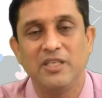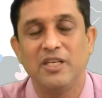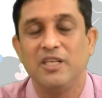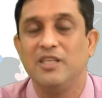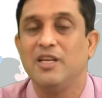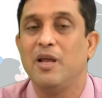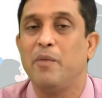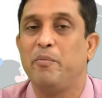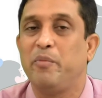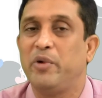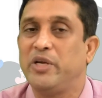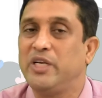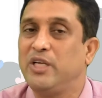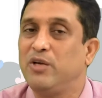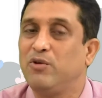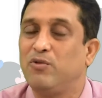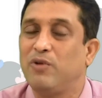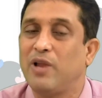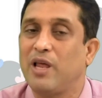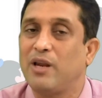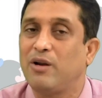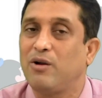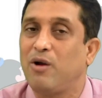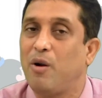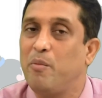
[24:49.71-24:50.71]
in a
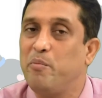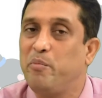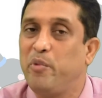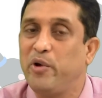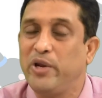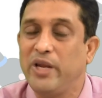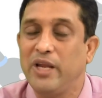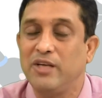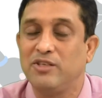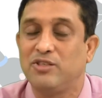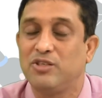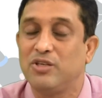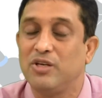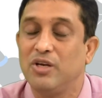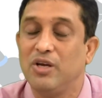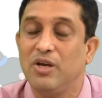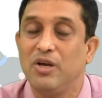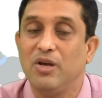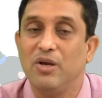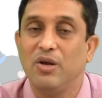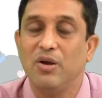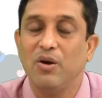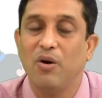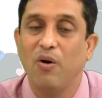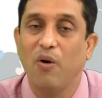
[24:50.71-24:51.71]
particular component
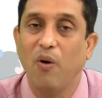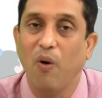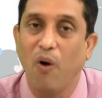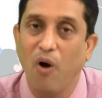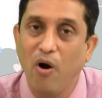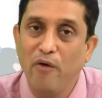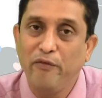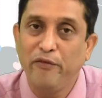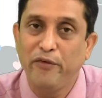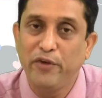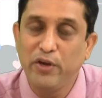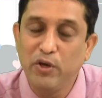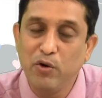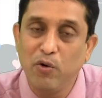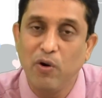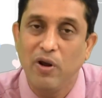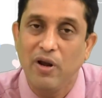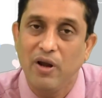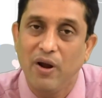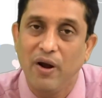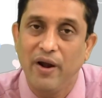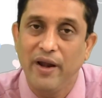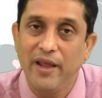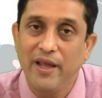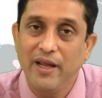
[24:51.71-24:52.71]
of your
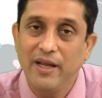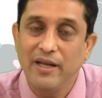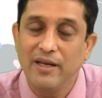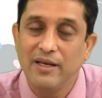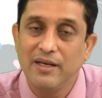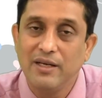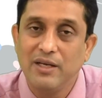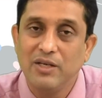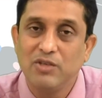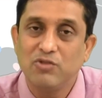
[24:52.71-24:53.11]
learning?